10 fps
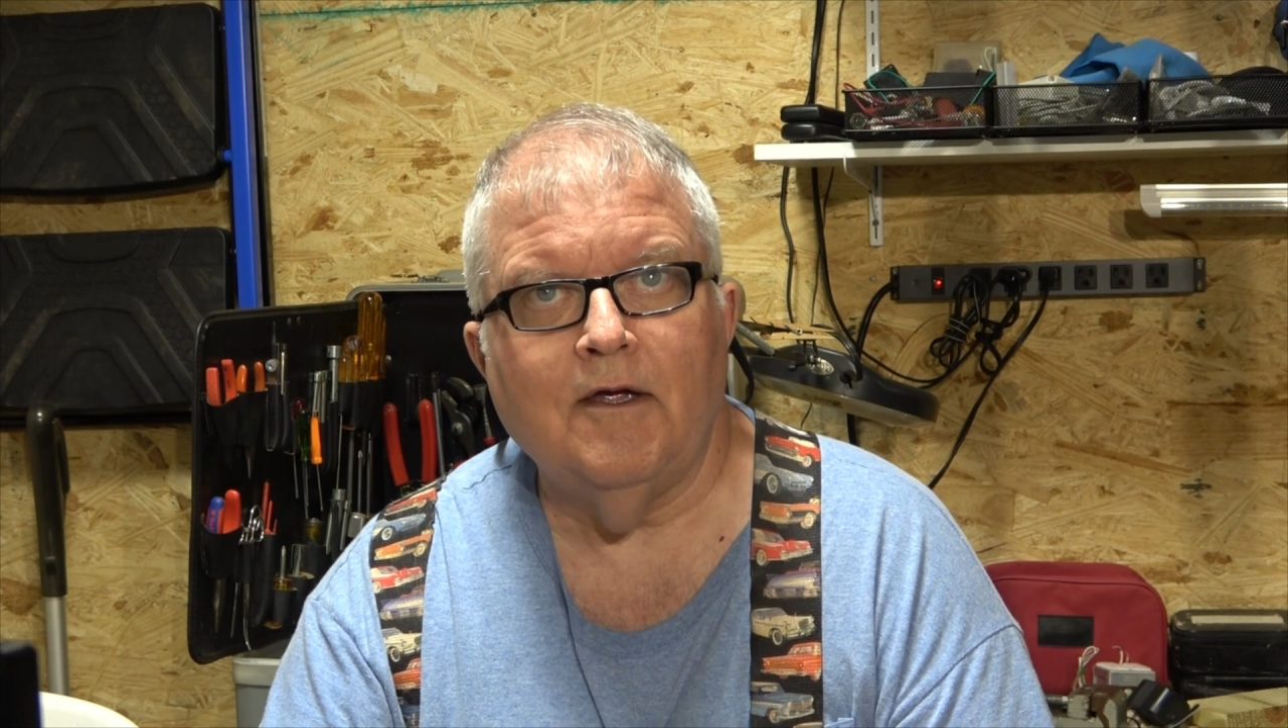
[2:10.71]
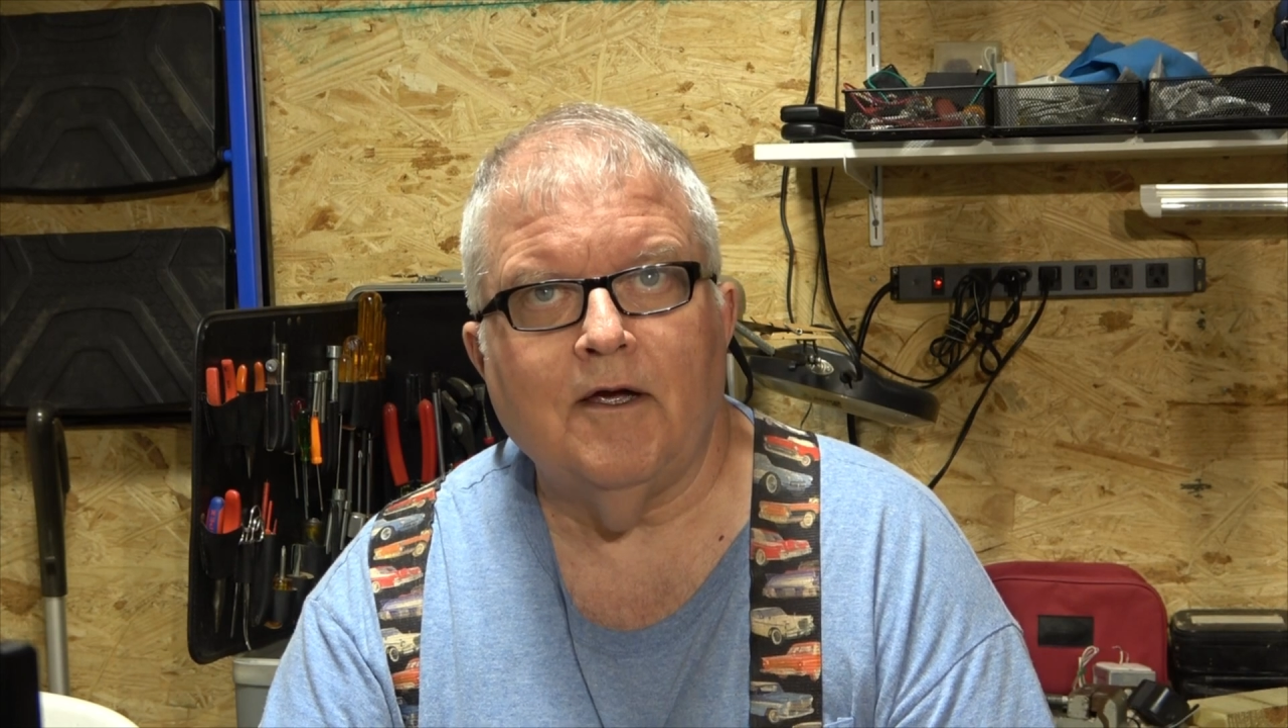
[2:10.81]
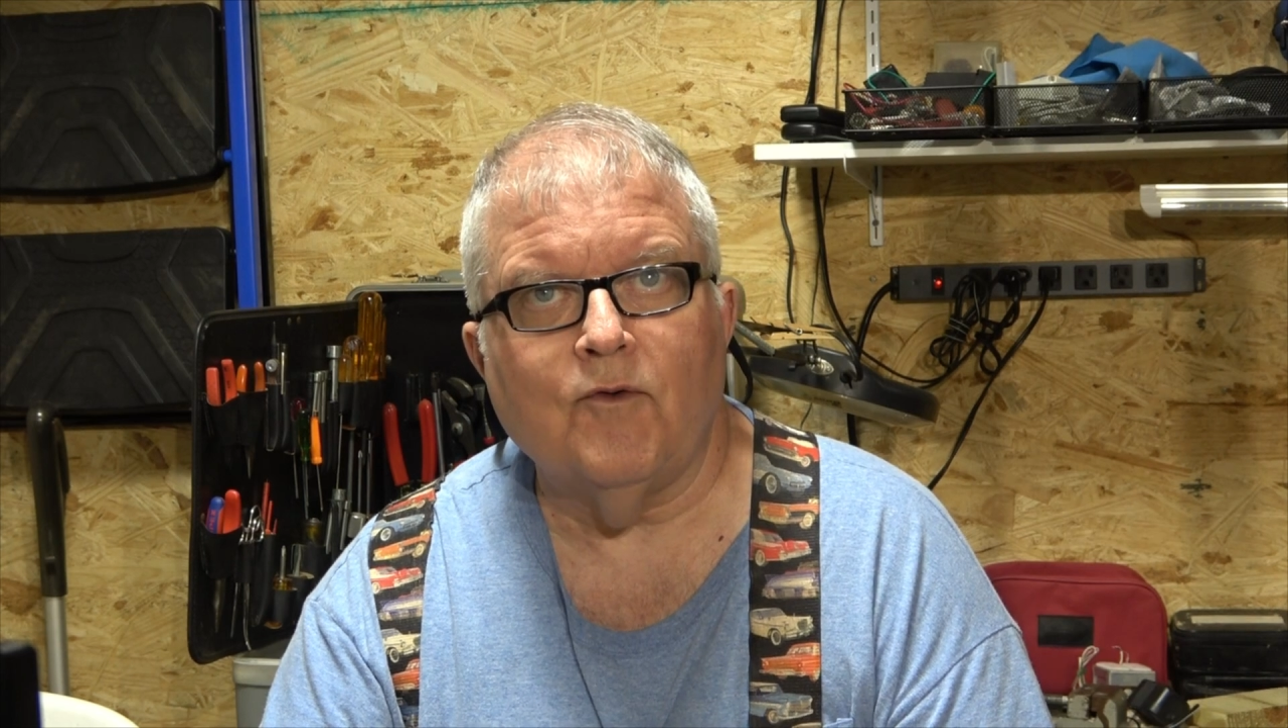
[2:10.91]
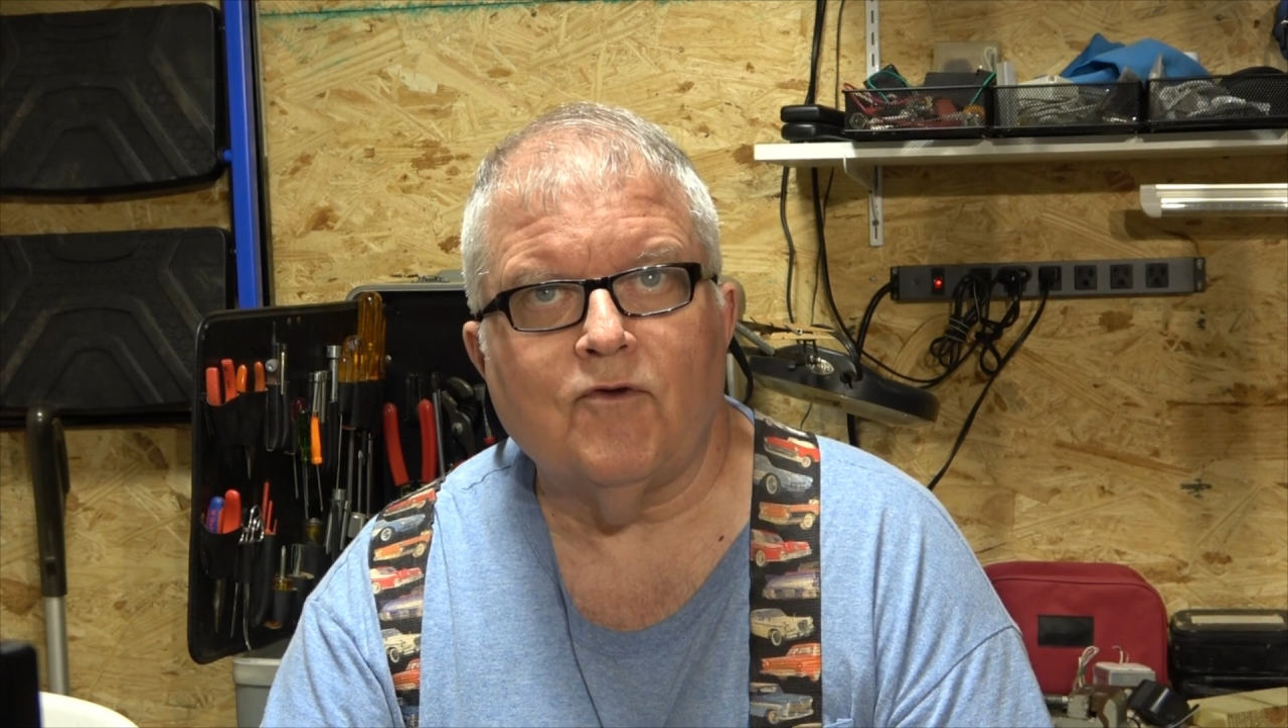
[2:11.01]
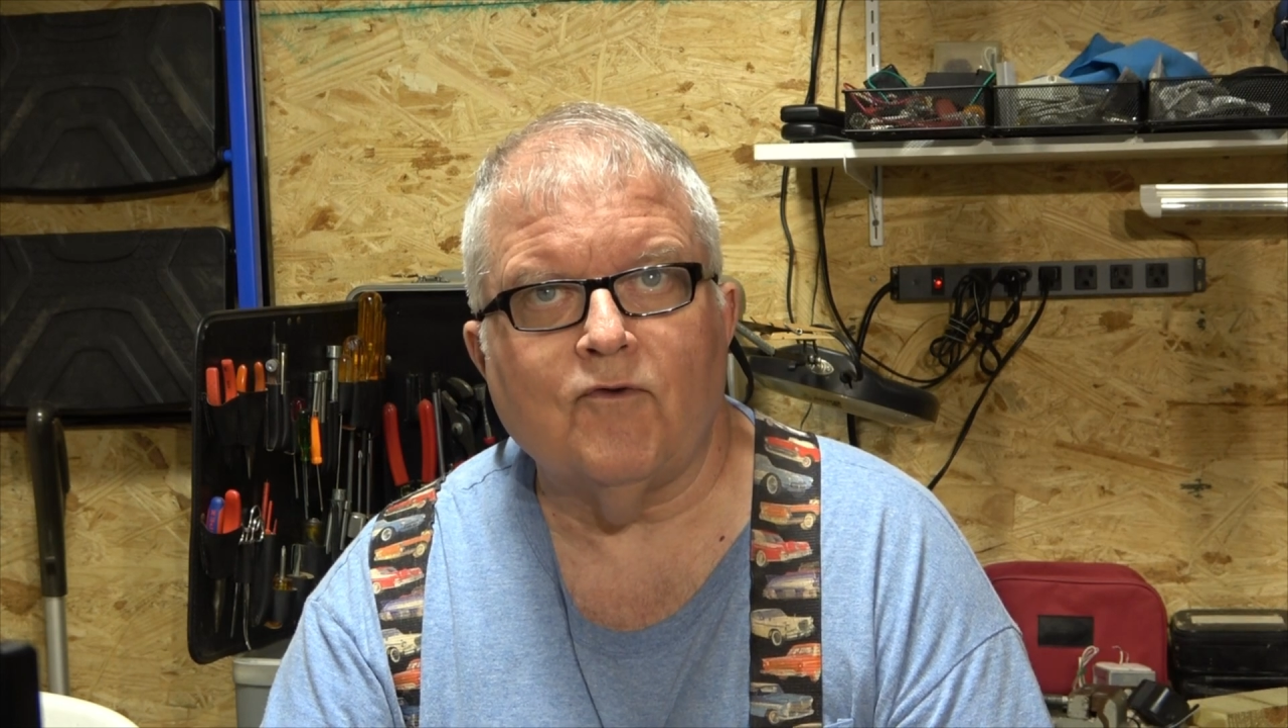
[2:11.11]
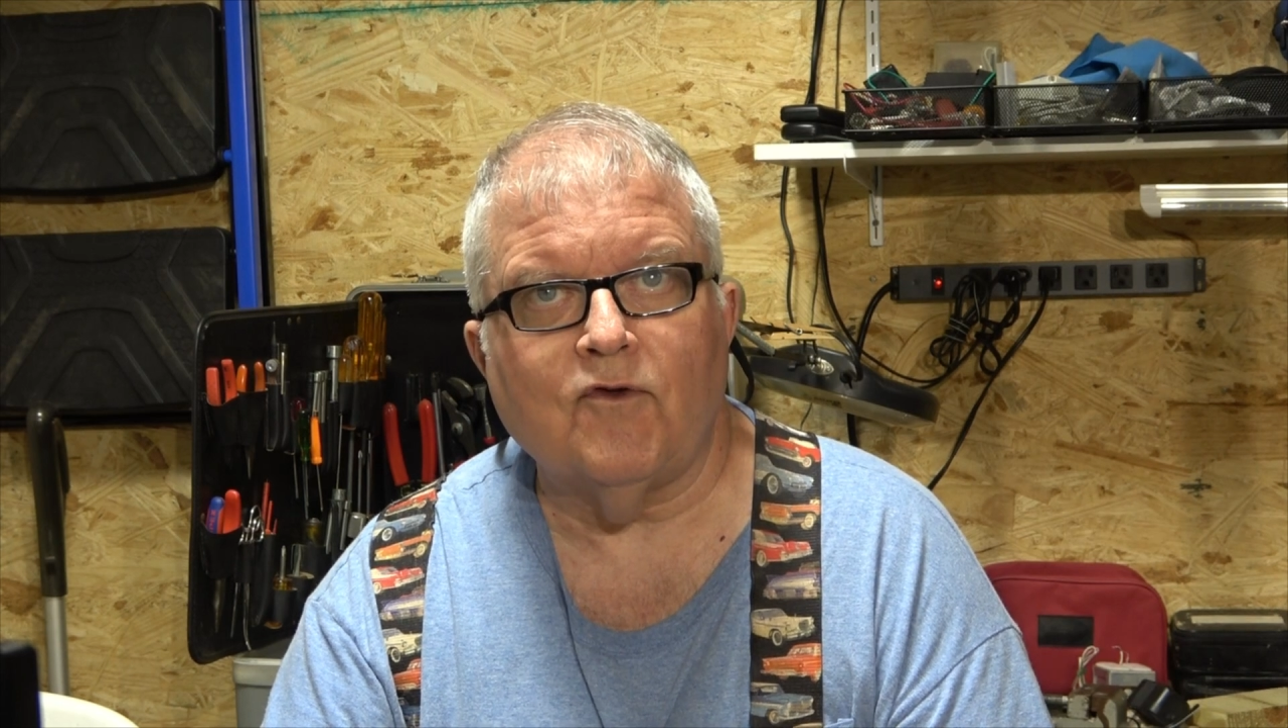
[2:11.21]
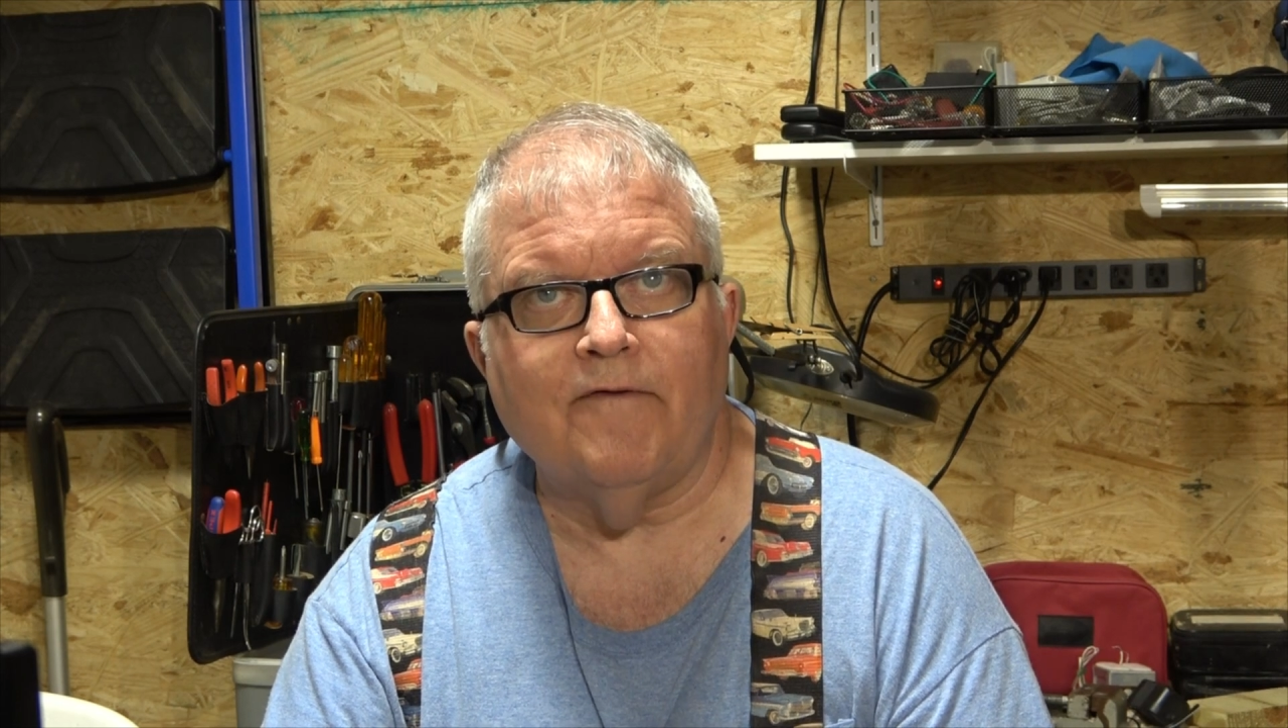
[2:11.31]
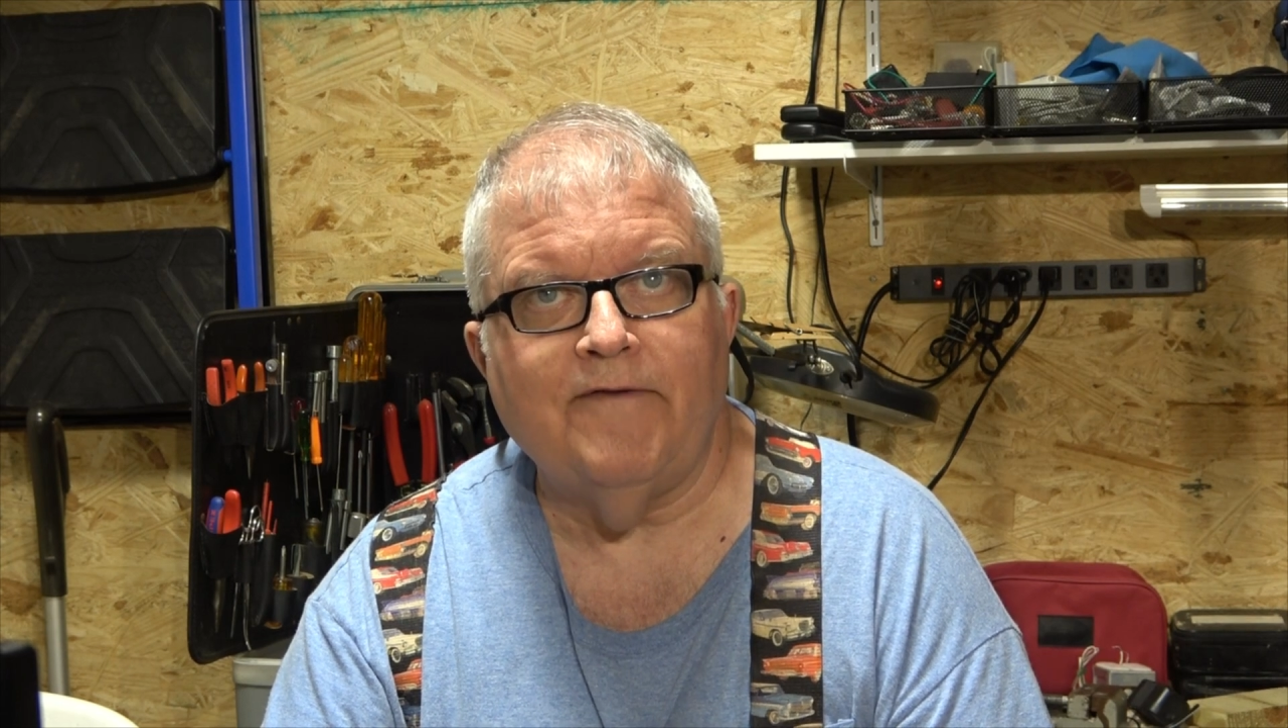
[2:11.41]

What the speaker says: which is a